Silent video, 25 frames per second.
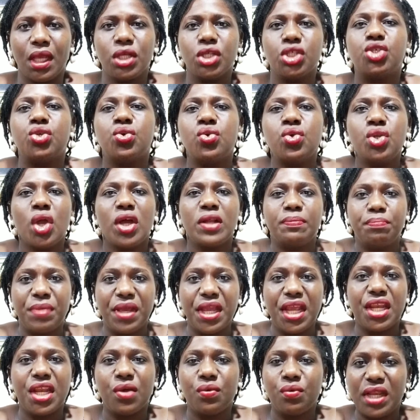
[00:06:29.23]
Do not
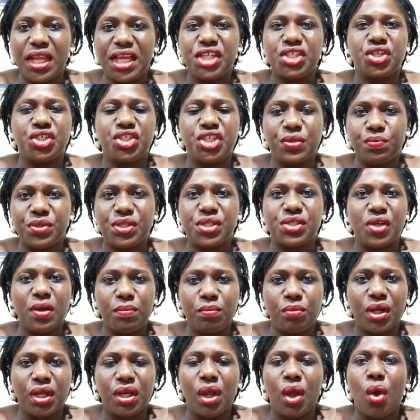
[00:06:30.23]
be in a relationship with
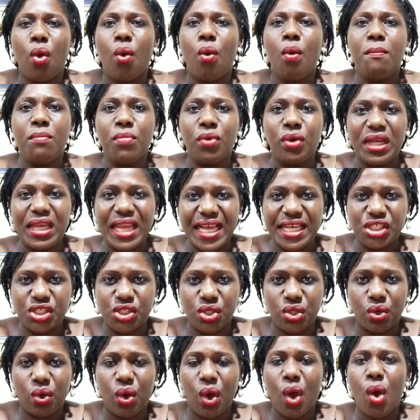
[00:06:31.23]
someone who molests
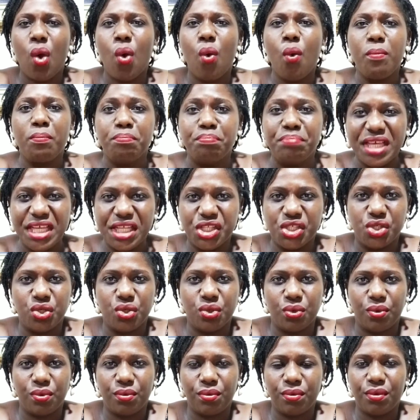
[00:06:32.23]
you, who beats
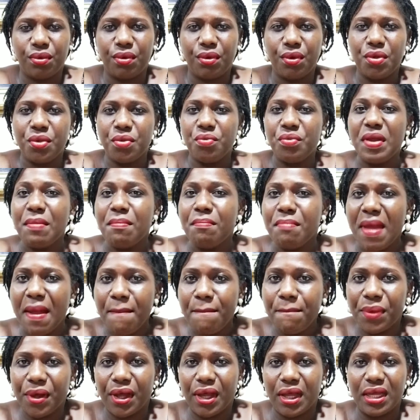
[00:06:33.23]
you.
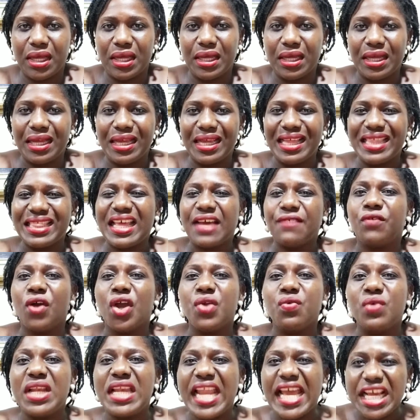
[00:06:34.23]
Remember that for a
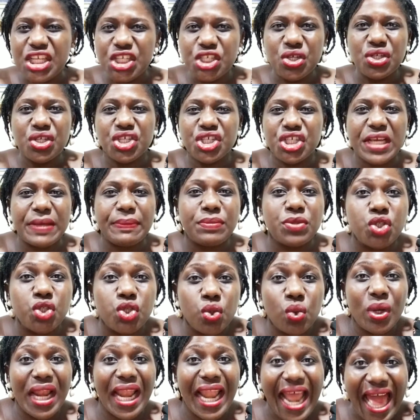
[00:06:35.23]
relationship
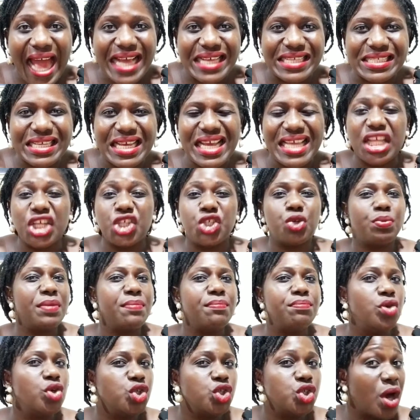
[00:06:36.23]
to last, there should be
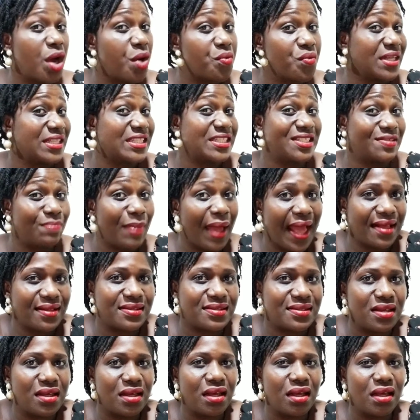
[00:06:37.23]
mutual respect.